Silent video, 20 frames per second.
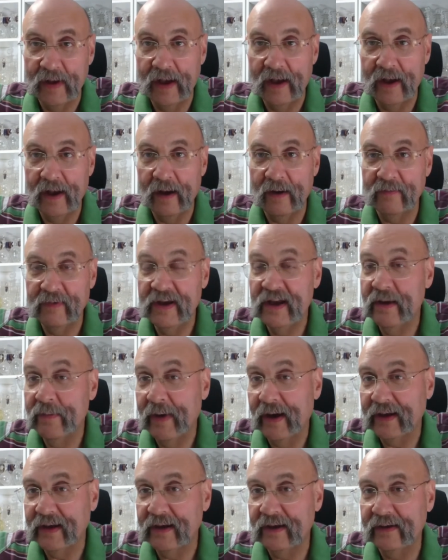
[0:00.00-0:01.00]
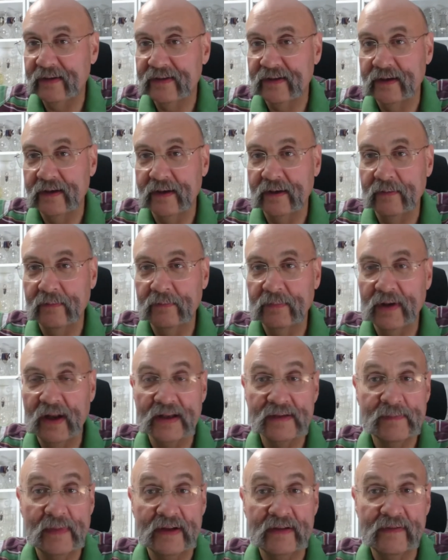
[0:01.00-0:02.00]
Riihimaki is a
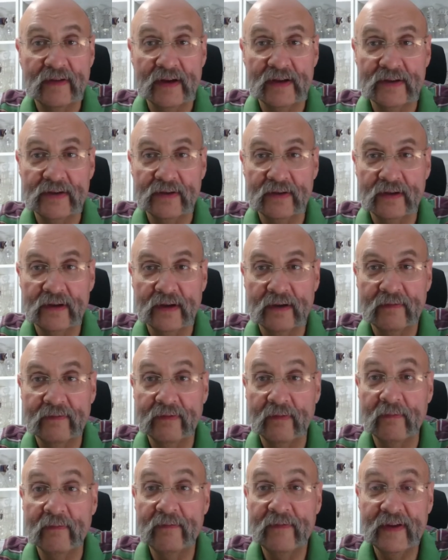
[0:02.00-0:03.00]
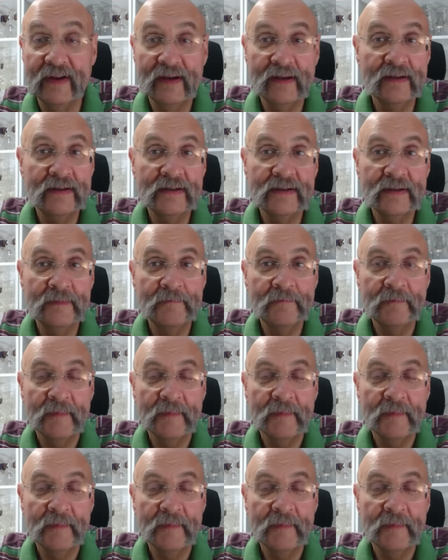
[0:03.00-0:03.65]
glass manufacturer from Finland,